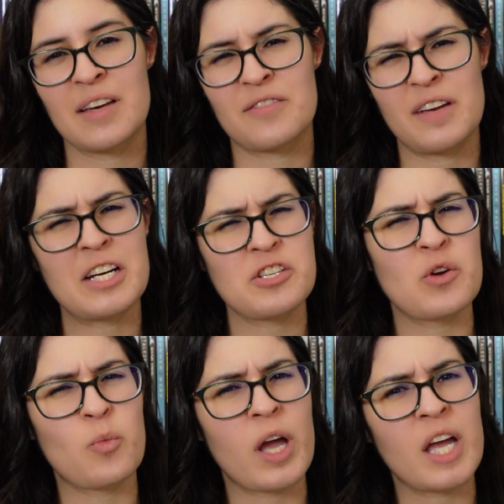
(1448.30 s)

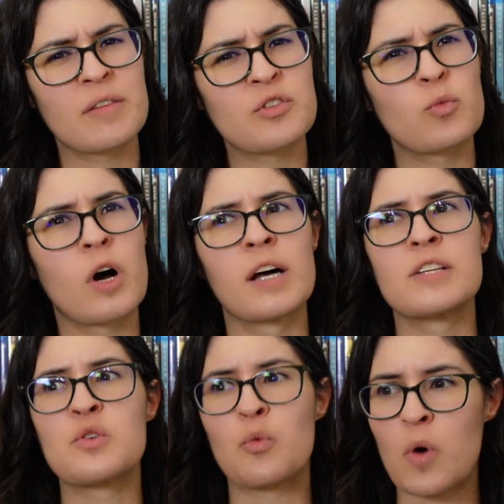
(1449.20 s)
Vanishing Waves
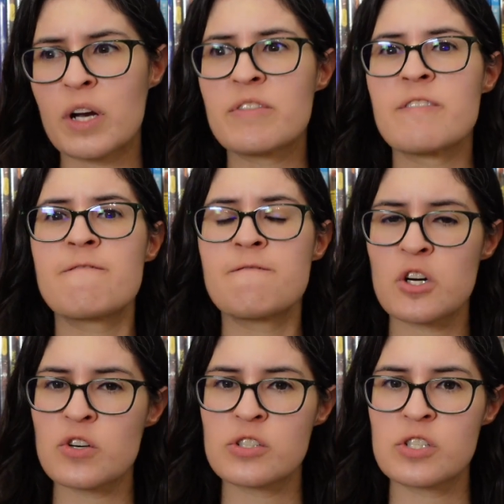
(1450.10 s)
was one of the
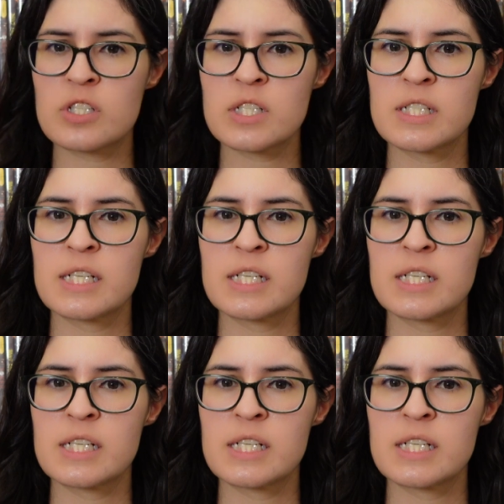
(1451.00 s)
first